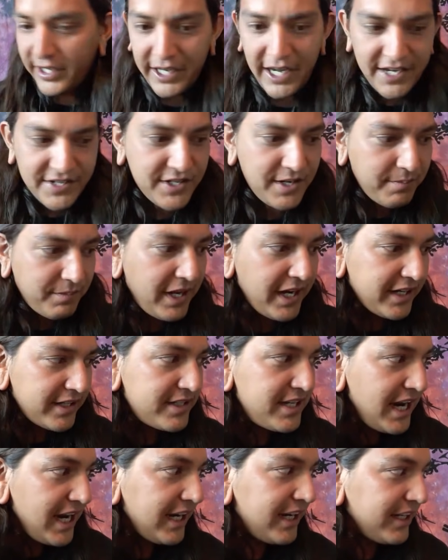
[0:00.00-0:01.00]
And as I'm like
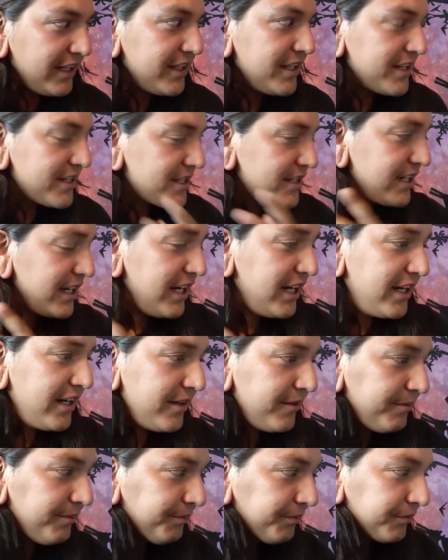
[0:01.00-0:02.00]
taking this
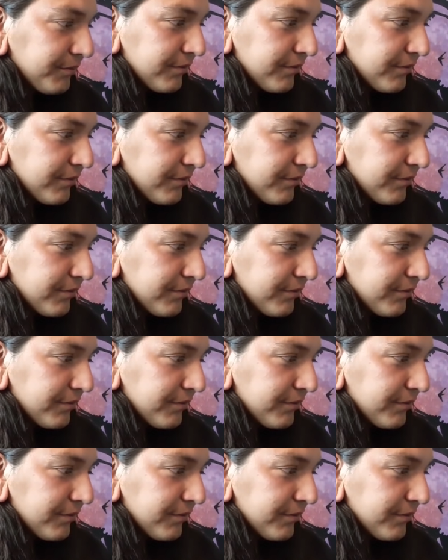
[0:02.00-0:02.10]
in,